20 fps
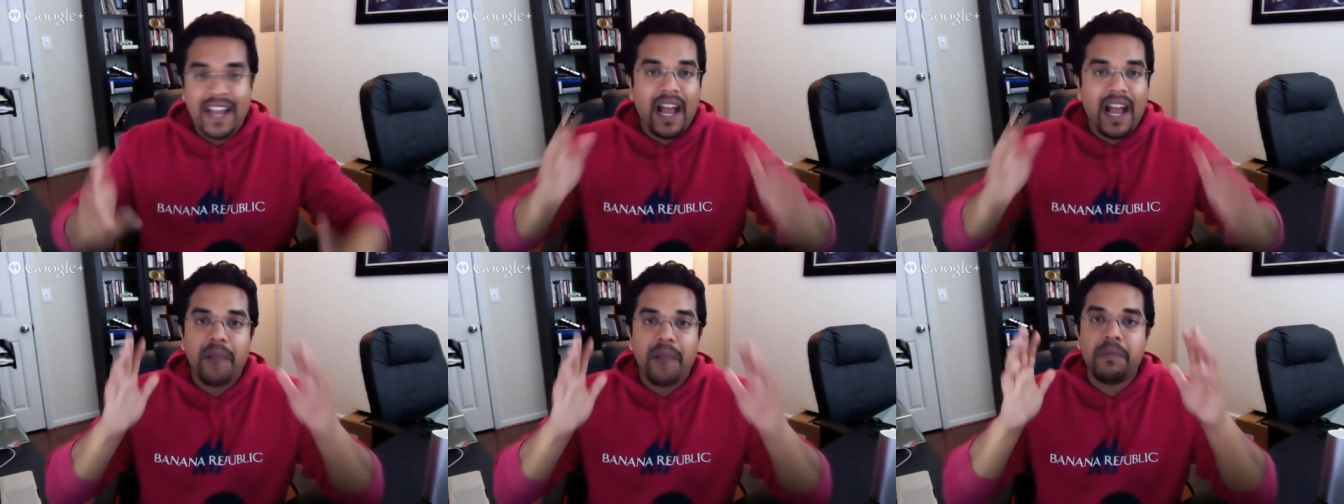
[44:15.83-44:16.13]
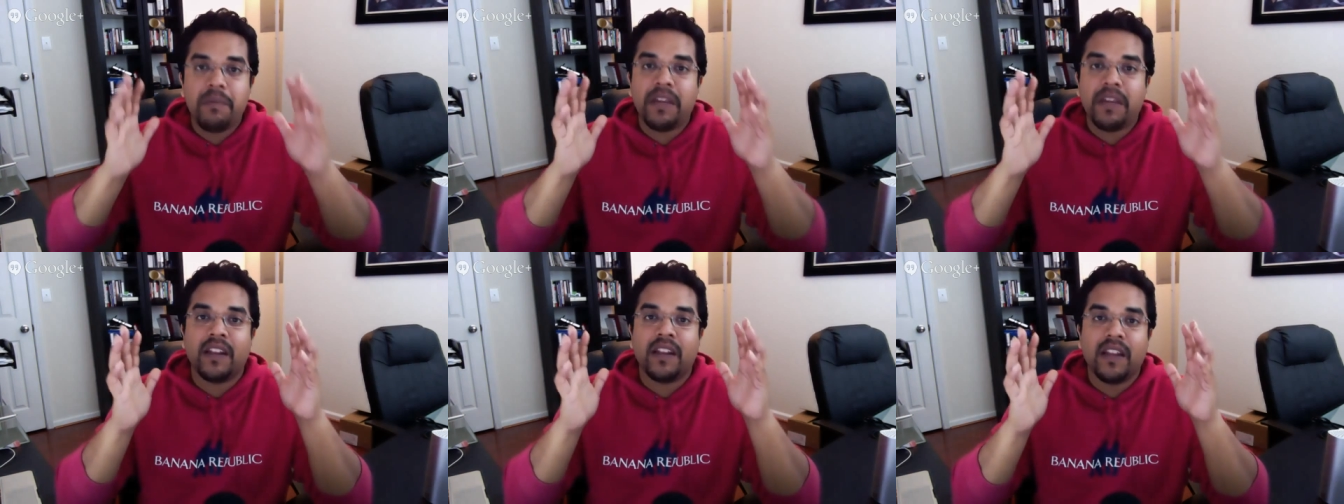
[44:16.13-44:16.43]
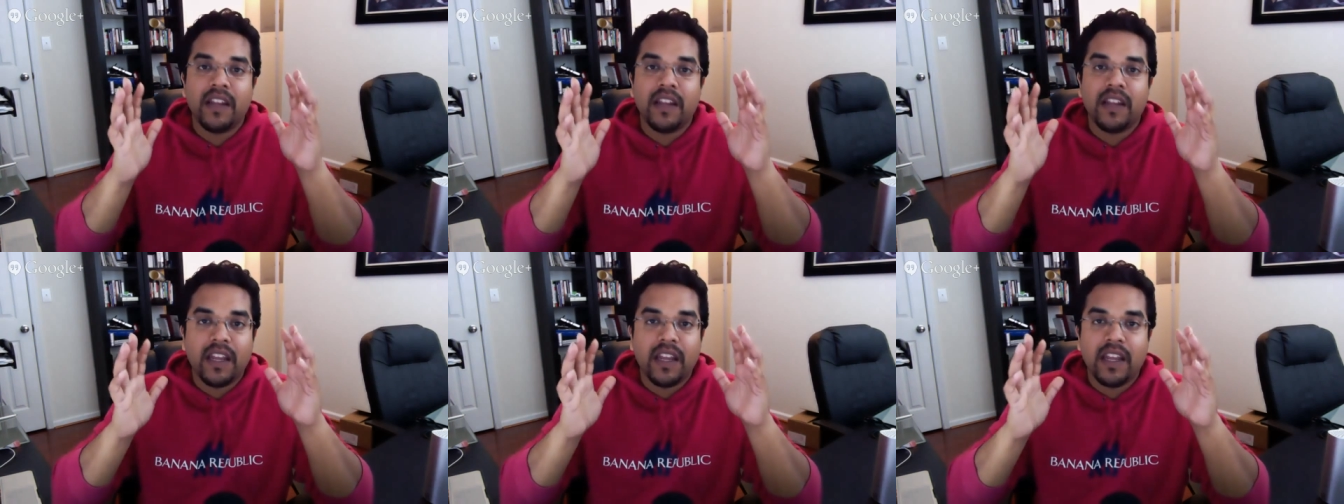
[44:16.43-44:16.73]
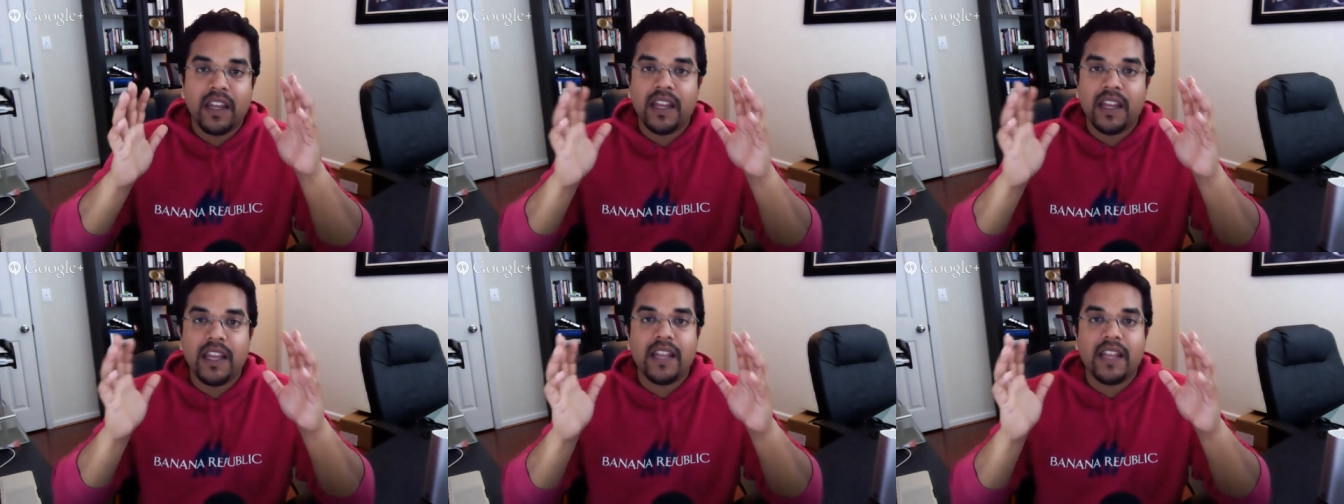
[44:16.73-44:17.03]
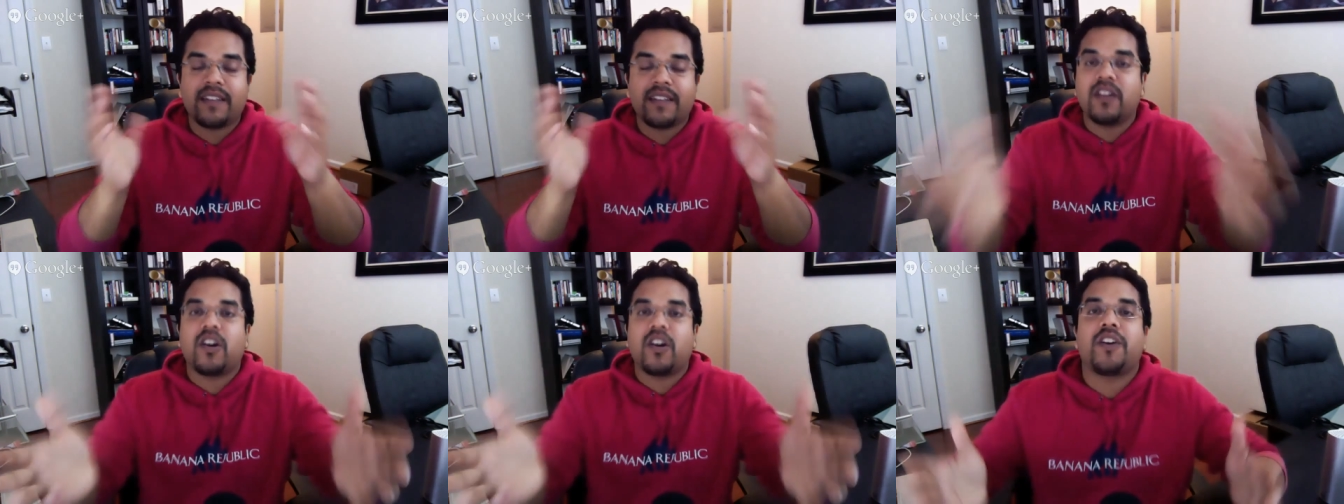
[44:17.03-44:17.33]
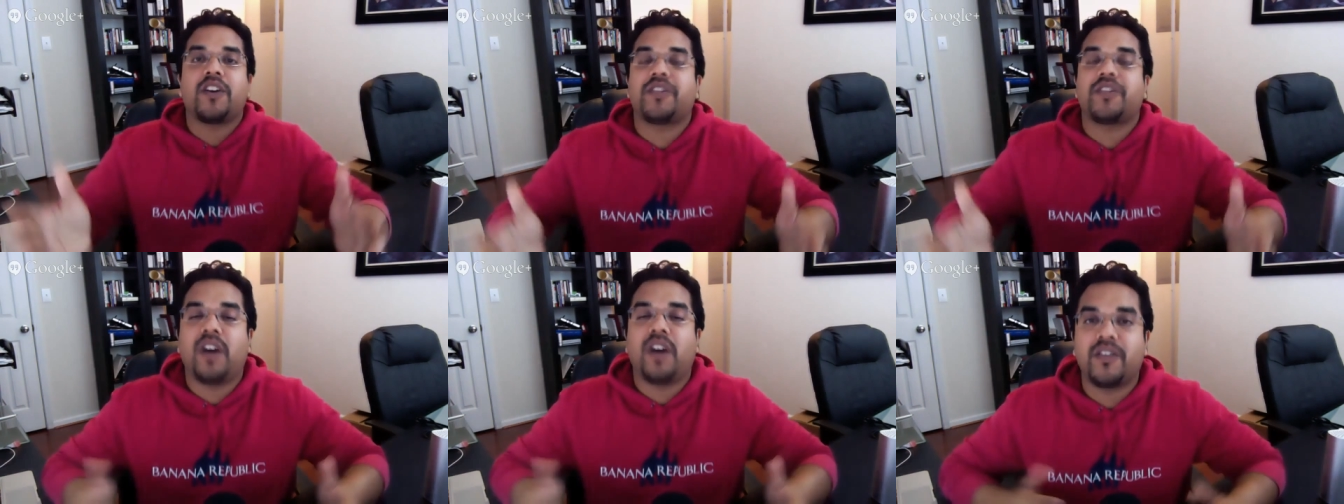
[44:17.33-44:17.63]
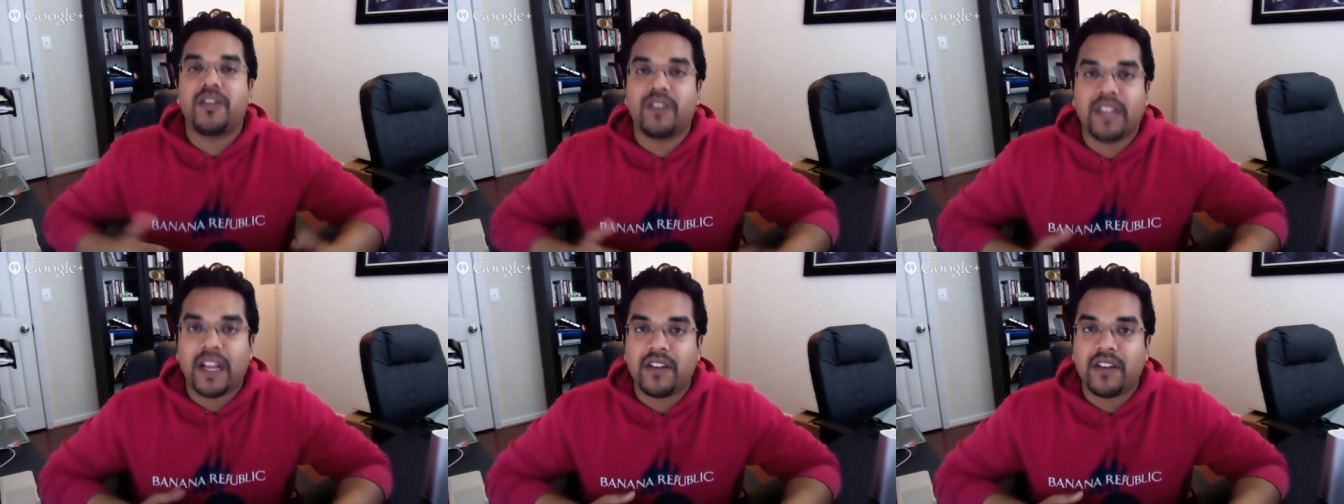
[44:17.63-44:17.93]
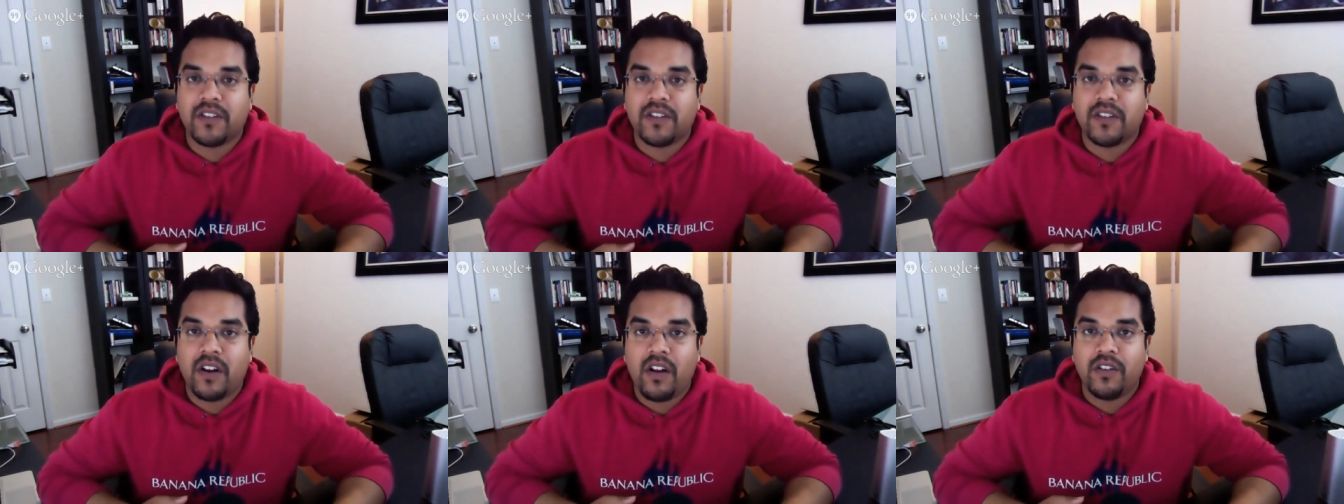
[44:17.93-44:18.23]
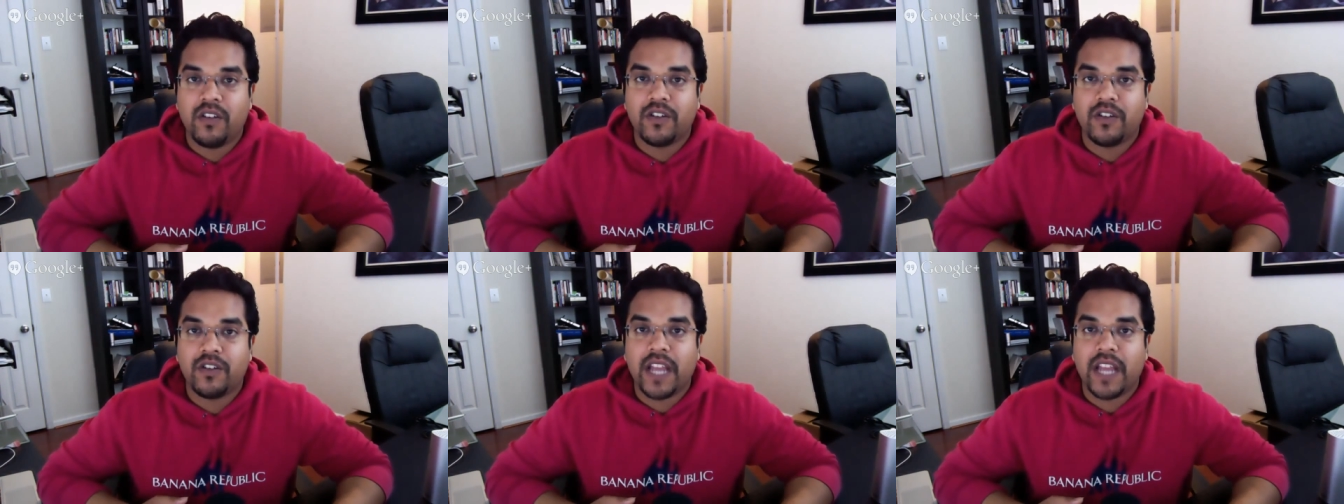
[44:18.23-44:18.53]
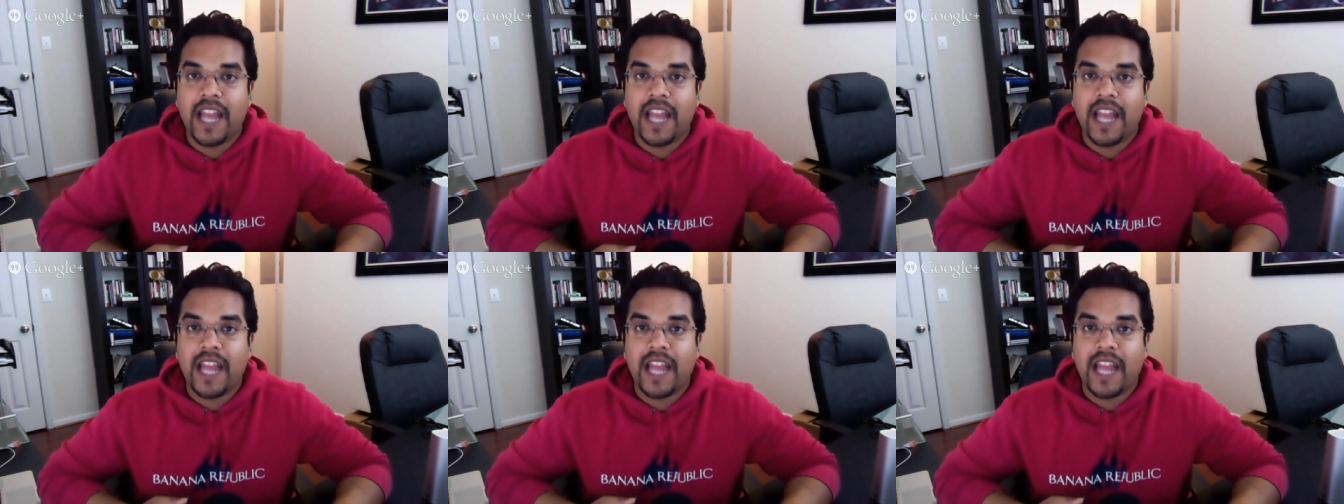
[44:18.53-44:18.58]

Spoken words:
I mean, it's going to cost you $100,000,